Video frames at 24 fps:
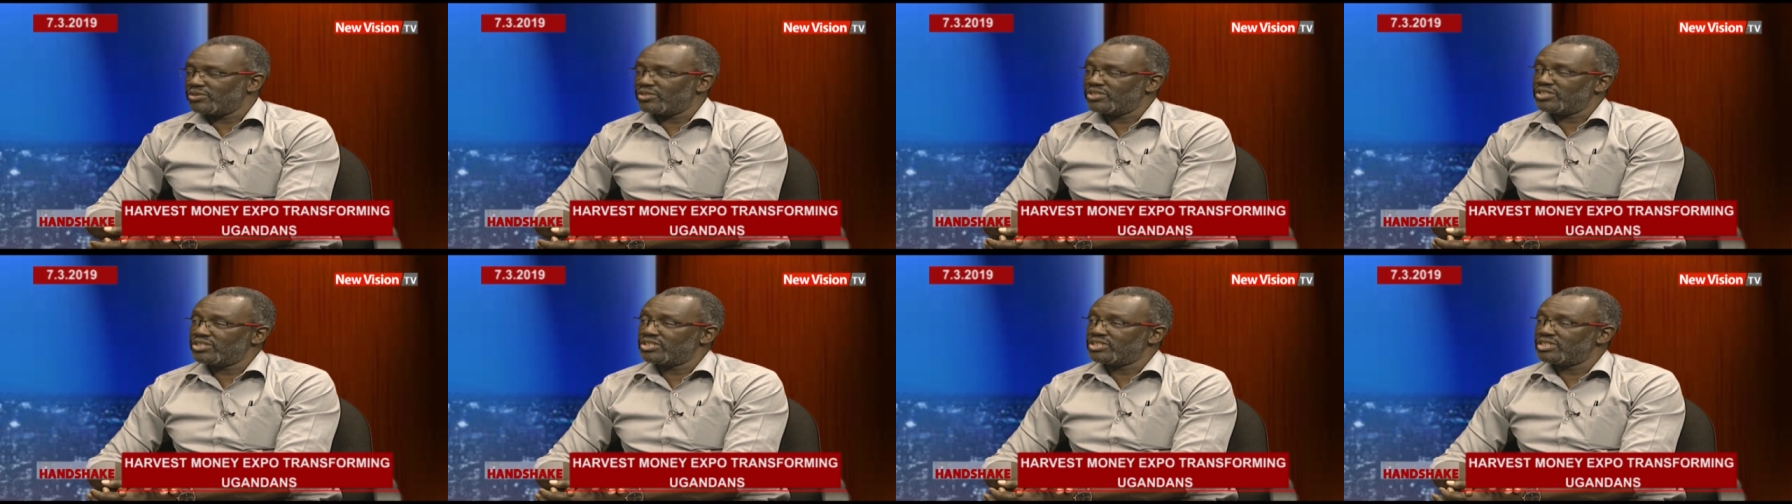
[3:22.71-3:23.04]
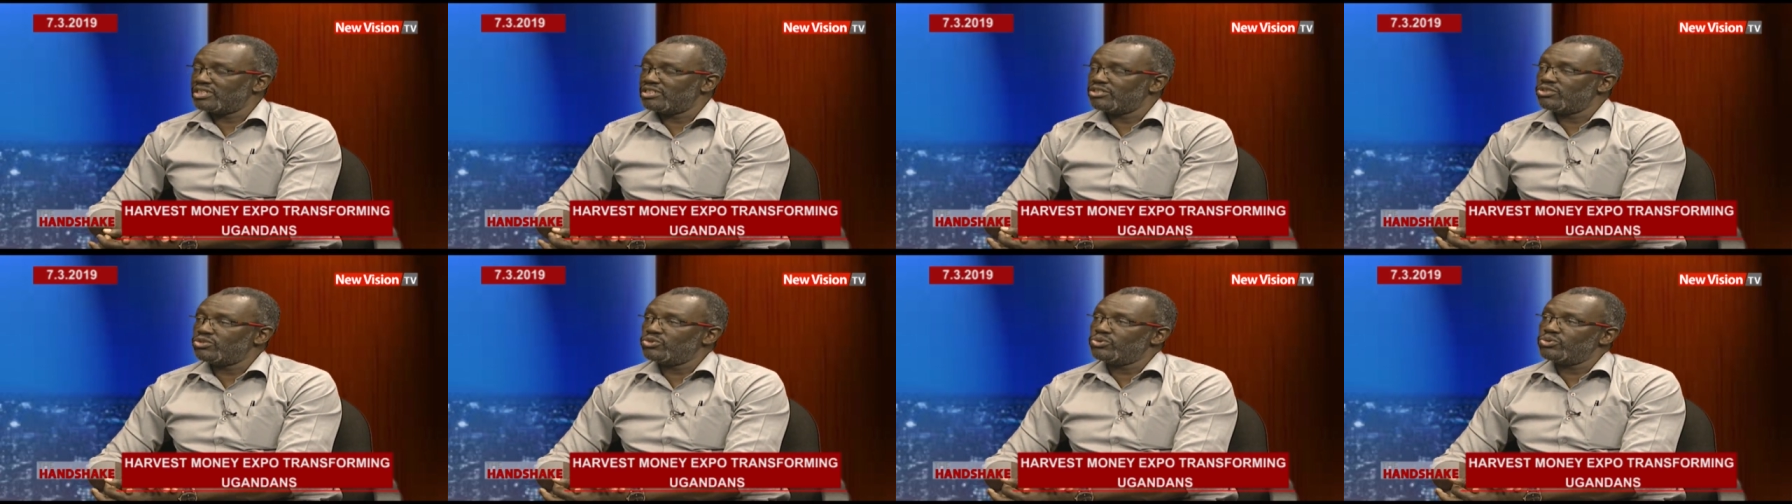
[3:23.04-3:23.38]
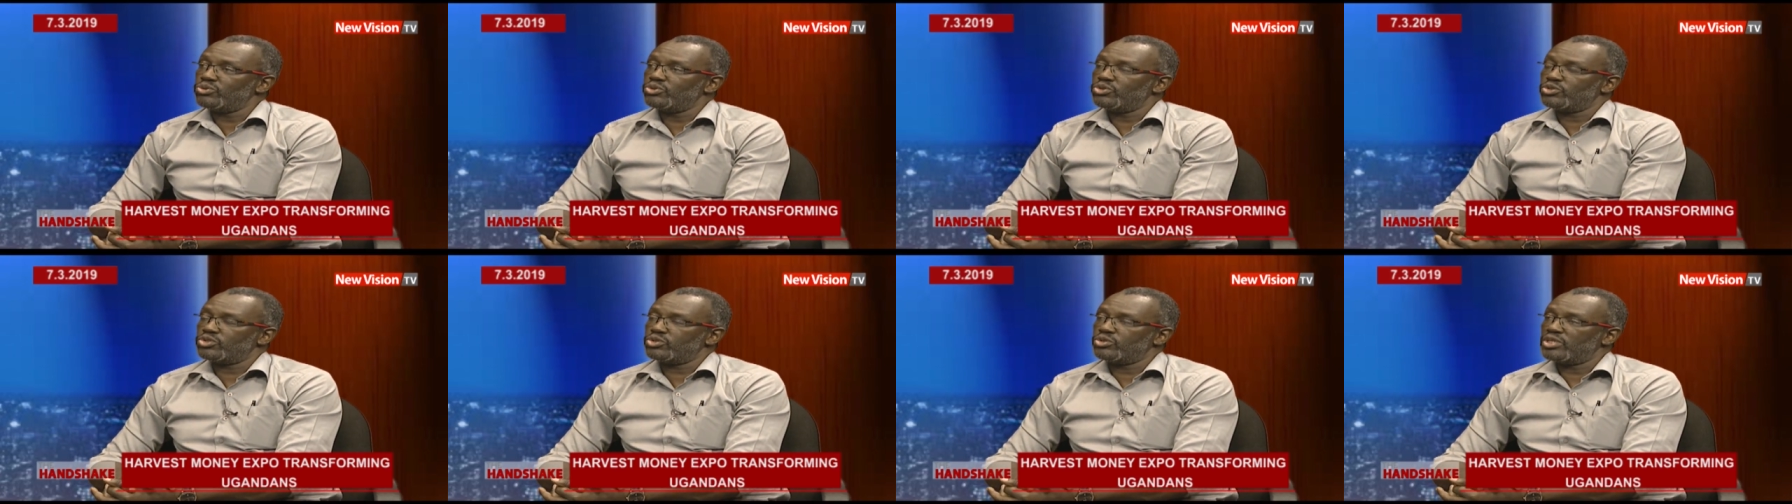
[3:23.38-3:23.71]
rather than
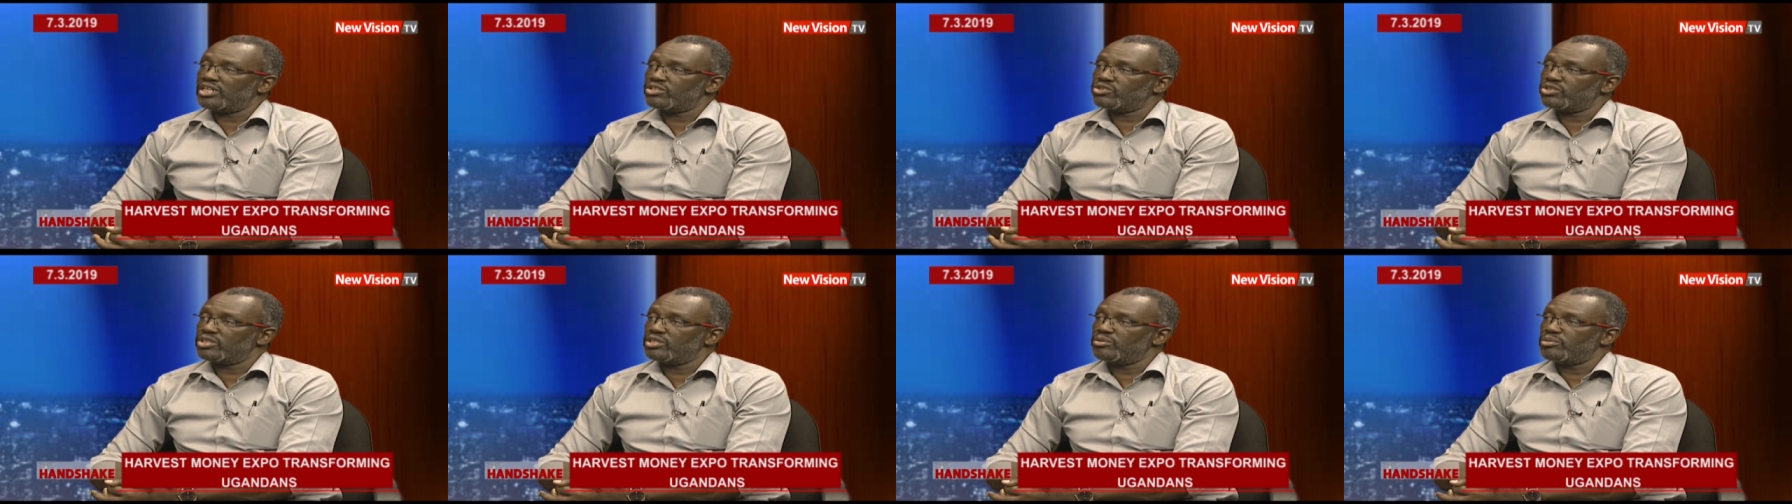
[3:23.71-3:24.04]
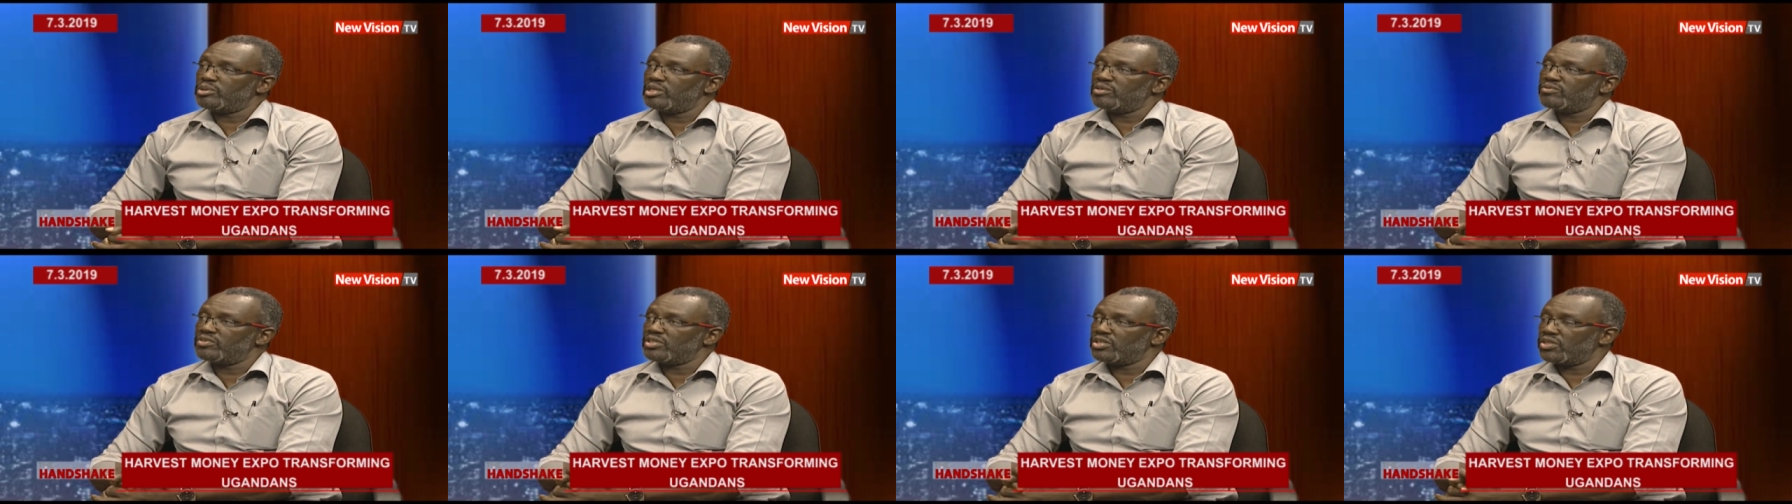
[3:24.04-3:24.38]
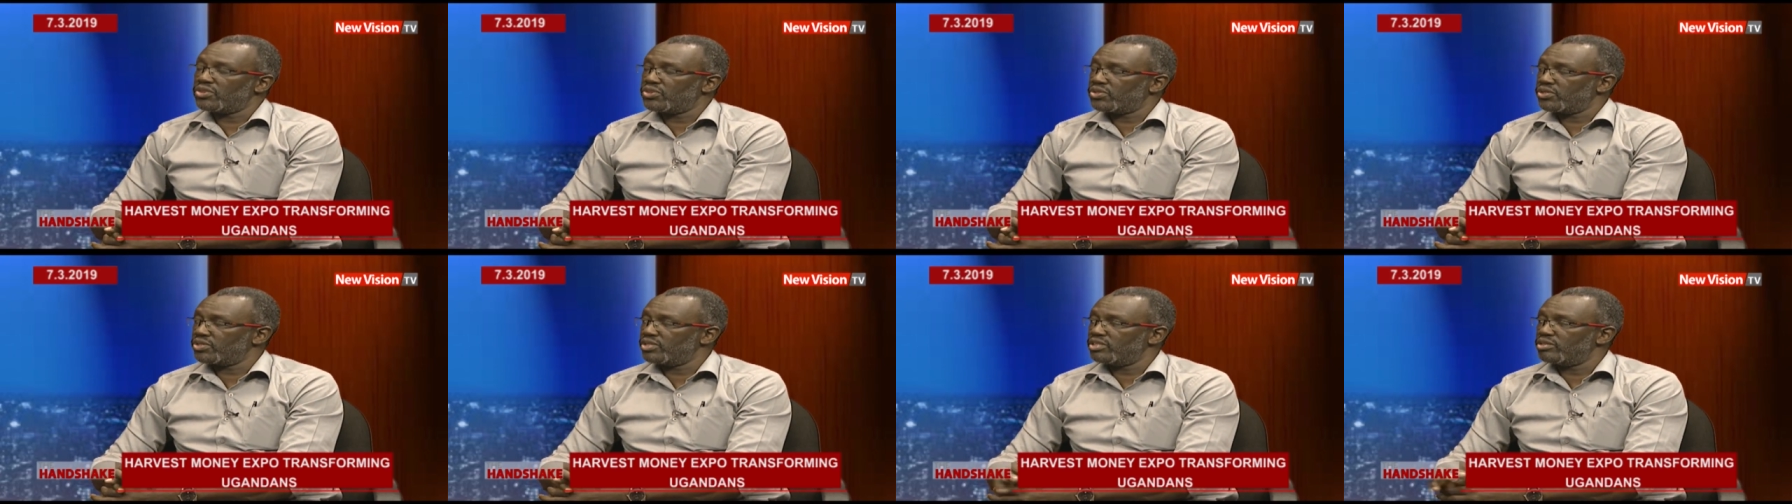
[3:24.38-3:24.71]
two, should actually be having
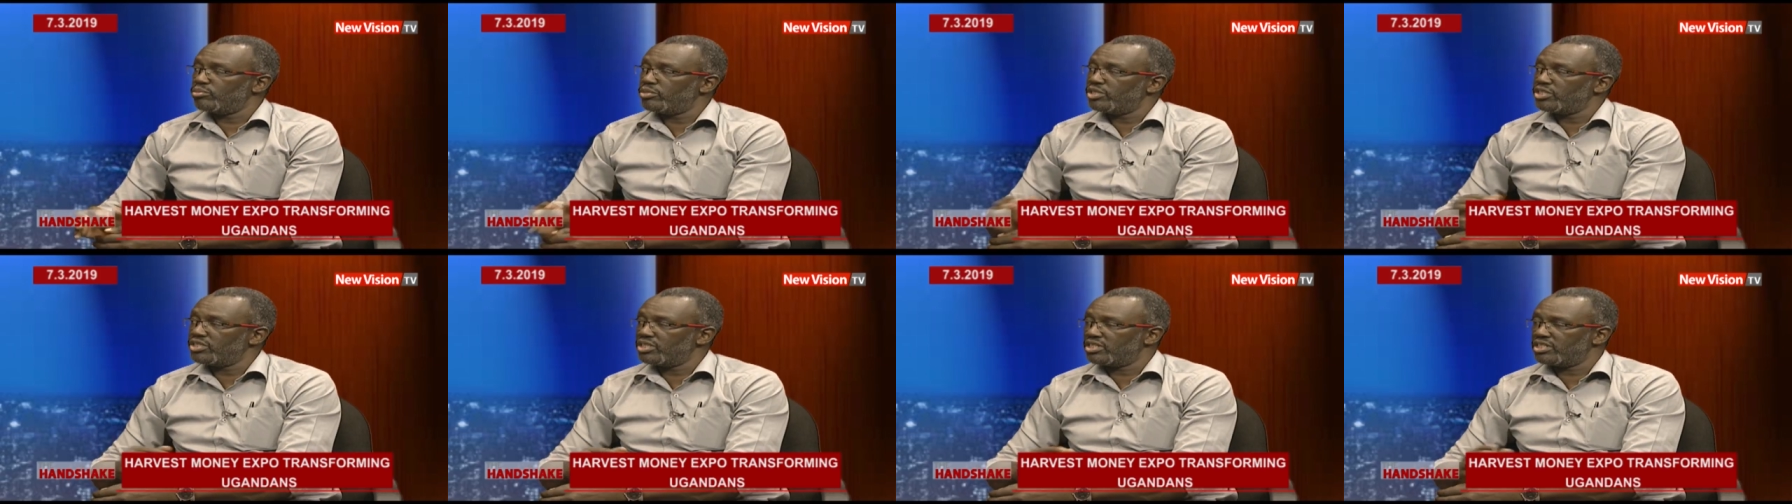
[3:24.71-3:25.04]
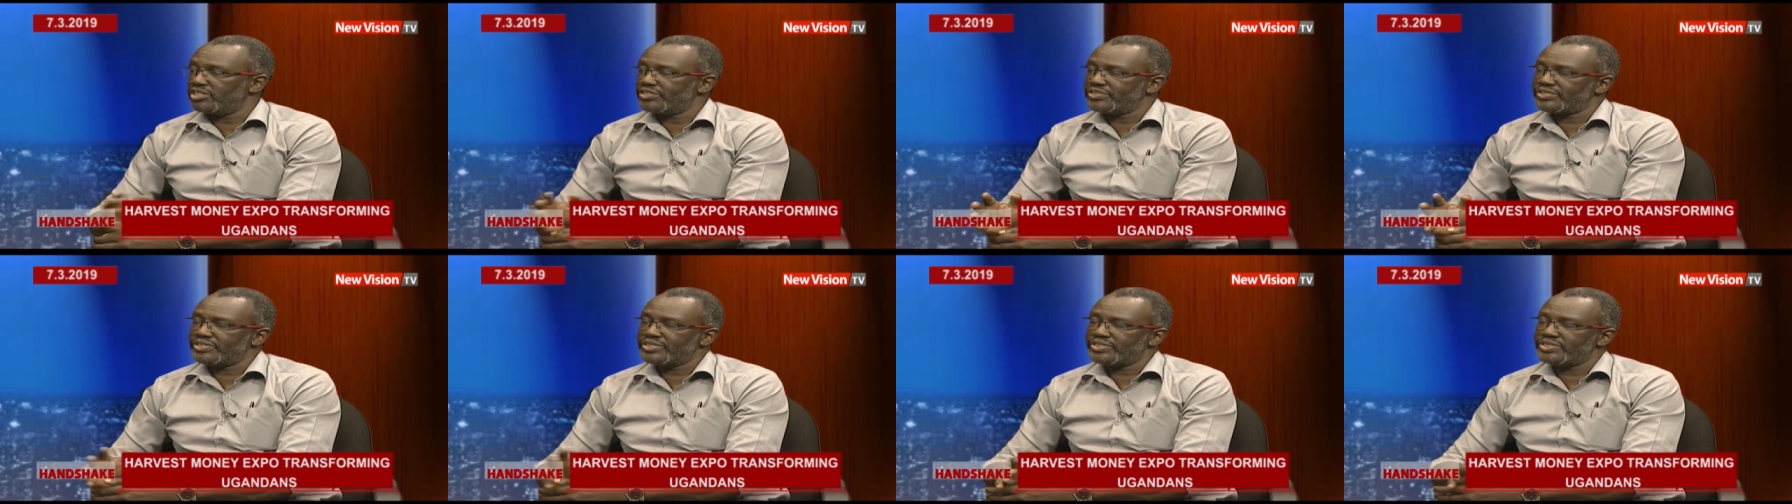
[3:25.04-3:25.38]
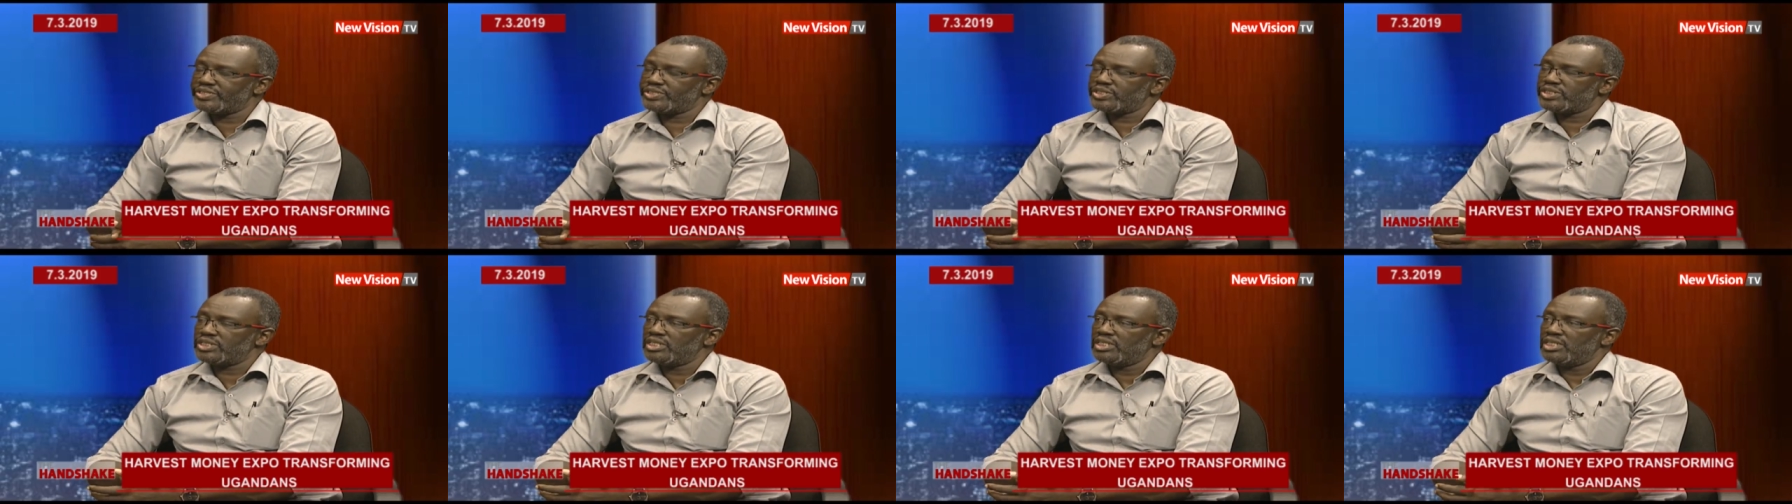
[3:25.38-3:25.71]
three in many
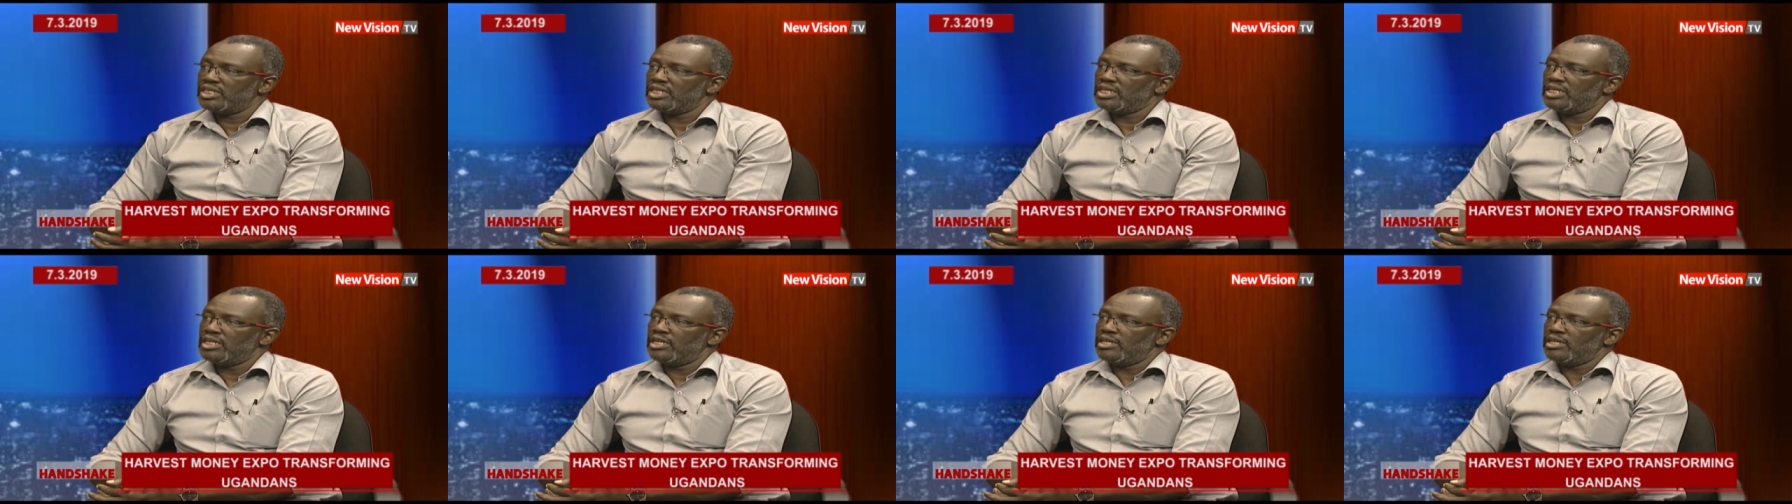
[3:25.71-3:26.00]
cases. Yep.